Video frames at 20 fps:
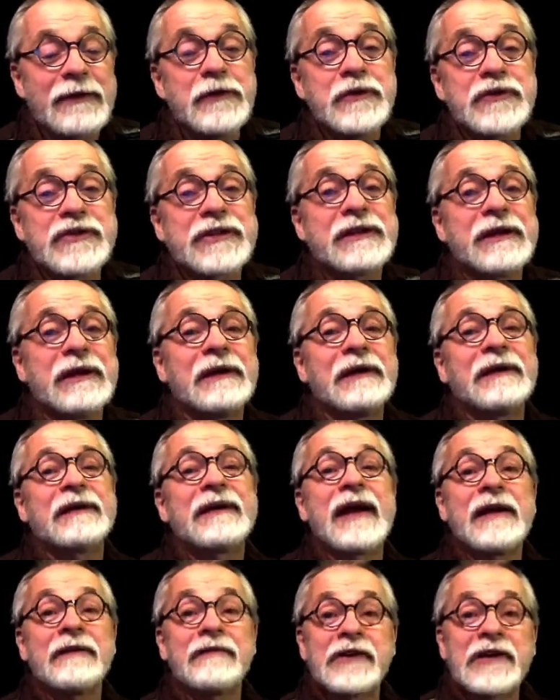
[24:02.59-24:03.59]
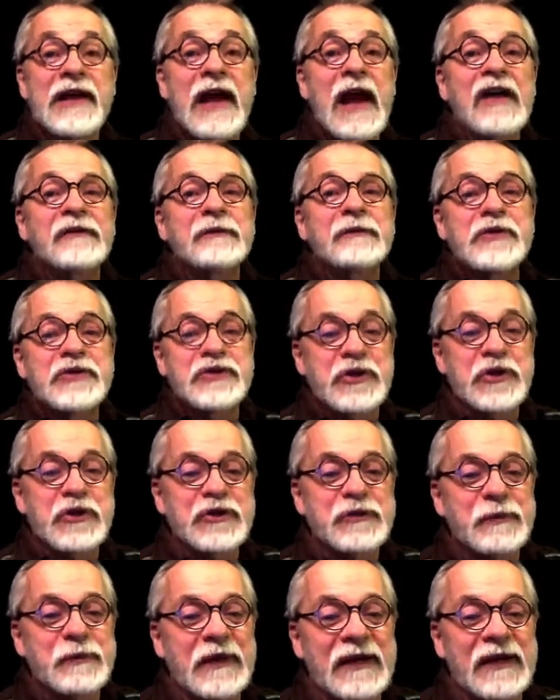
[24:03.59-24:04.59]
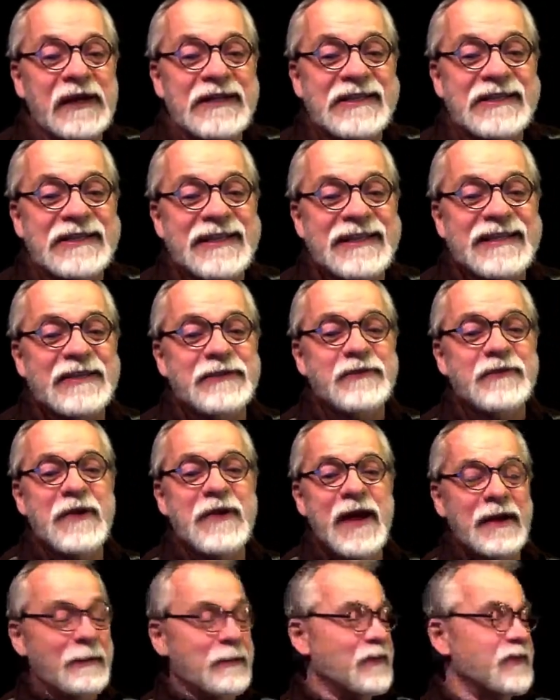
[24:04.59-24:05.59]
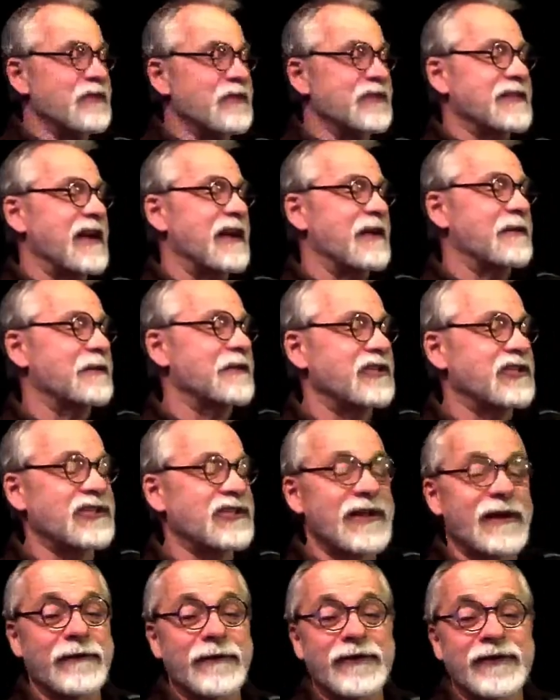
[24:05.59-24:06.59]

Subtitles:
who's a kind of a gospel church pianist, says it's right up her style with a shuffle.